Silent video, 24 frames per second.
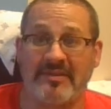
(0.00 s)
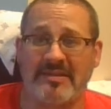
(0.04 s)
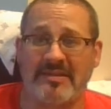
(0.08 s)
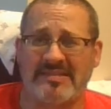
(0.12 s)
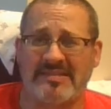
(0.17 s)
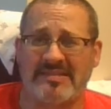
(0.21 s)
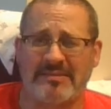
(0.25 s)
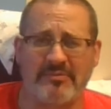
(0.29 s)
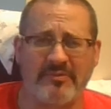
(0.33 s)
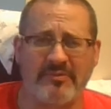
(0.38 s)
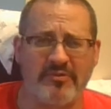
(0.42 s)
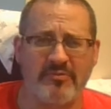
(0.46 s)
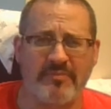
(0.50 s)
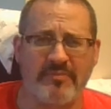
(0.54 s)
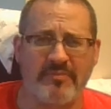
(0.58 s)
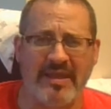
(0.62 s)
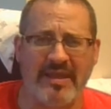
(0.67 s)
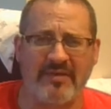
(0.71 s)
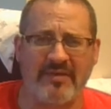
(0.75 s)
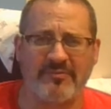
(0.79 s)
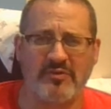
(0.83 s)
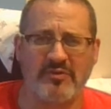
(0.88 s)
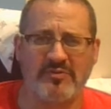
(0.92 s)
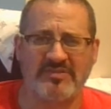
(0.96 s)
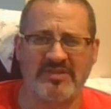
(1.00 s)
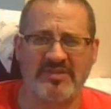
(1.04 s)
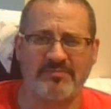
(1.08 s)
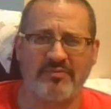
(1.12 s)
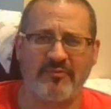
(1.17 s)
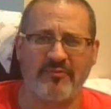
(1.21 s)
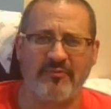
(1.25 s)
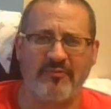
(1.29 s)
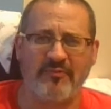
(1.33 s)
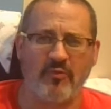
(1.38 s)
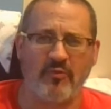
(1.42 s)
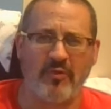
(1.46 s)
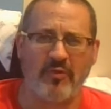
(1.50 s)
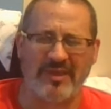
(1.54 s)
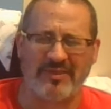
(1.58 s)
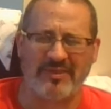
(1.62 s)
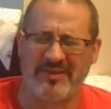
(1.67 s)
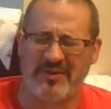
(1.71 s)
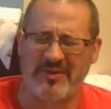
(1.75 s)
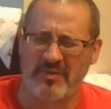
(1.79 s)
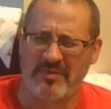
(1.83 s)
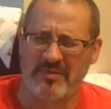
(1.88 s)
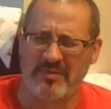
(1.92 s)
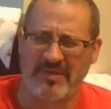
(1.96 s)
Some of you may have used it before. I
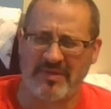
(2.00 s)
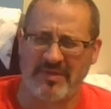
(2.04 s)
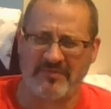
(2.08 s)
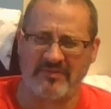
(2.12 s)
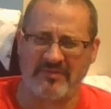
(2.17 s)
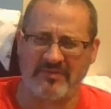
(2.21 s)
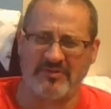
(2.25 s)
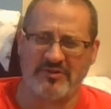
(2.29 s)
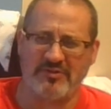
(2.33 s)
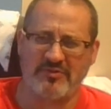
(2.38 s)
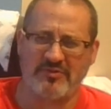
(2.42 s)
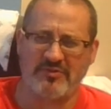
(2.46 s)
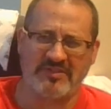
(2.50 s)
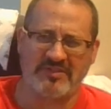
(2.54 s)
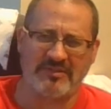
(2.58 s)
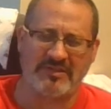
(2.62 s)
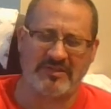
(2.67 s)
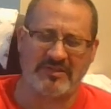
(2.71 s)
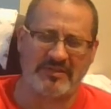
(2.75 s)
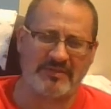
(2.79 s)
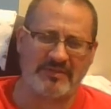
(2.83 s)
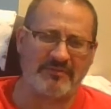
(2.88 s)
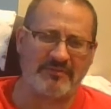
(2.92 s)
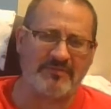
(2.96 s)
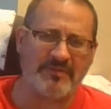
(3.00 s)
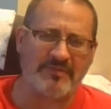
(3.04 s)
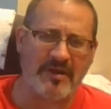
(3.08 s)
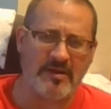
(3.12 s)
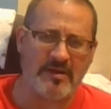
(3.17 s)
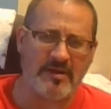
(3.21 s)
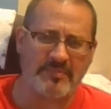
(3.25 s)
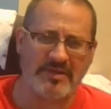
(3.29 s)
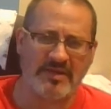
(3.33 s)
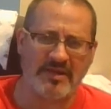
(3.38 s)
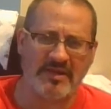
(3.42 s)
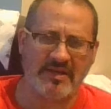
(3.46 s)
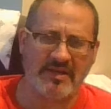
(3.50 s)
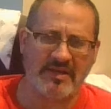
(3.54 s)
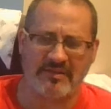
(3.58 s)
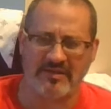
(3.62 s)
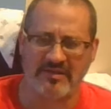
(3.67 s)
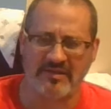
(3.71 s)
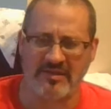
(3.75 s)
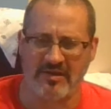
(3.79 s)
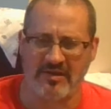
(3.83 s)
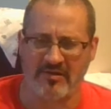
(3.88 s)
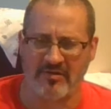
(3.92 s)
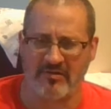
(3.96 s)
think we may have even used it at the very beginning of the
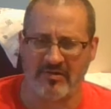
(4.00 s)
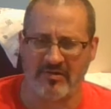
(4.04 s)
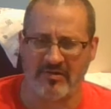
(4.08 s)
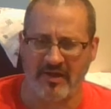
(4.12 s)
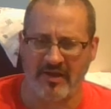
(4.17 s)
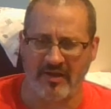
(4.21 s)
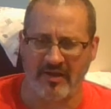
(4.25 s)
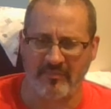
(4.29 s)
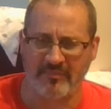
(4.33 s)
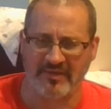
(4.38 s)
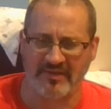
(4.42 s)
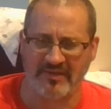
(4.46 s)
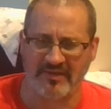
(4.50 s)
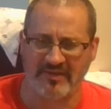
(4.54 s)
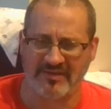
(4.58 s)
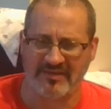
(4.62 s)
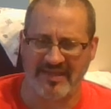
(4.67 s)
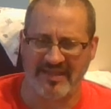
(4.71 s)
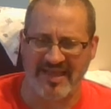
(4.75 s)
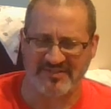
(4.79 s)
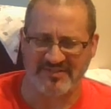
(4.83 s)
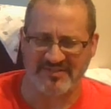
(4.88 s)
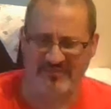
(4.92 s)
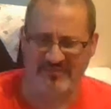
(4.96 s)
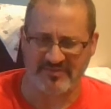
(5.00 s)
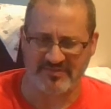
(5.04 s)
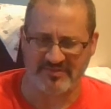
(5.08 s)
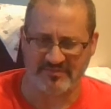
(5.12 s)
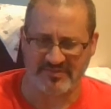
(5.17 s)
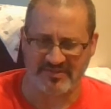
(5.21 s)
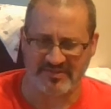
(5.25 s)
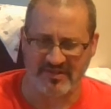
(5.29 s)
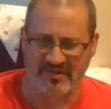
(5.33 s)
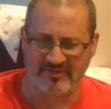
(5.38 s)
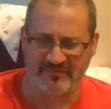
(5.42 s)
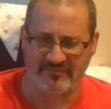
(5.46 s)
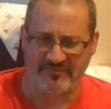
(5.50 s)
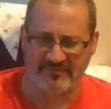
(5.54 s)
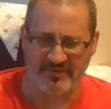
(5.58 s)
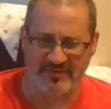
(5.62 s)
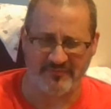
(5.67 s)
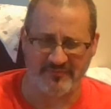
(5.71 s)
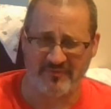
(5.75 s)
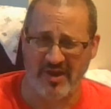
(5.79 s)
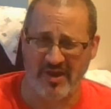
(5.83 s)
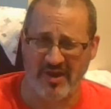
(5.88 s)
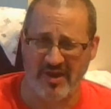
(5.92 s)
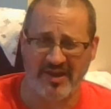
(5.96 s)
year in class for some stuff on a
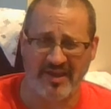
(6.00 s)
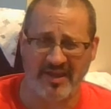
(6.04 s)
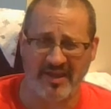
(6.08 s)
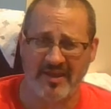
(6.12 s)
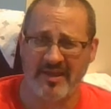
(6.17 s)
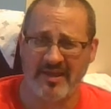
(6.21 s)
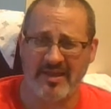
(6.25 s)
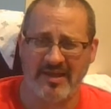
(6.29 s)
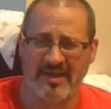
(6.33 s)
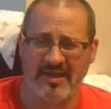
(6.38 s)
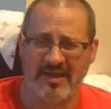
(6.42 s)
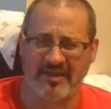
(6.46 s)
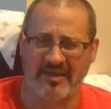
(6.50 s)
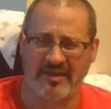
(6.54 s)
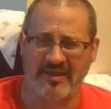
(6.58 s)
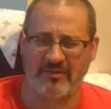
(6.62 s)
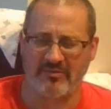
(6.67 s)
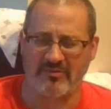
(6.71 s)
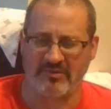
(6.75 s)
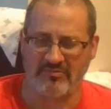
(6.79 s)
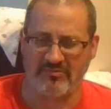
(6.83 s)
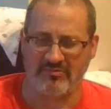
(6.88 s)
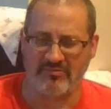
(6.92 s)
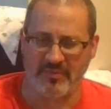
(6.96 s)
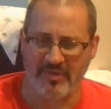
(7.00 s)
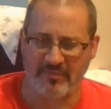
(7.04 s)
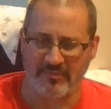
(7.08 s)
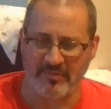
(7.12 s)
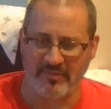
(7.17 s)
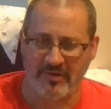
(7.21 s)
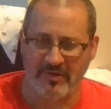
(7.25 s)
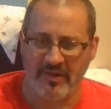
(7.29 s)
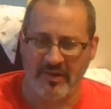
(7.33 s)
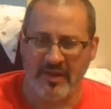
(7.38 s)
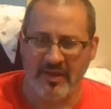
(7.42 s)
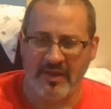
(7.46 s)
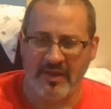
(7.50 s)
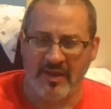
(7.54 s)
Friday. I can't really remember.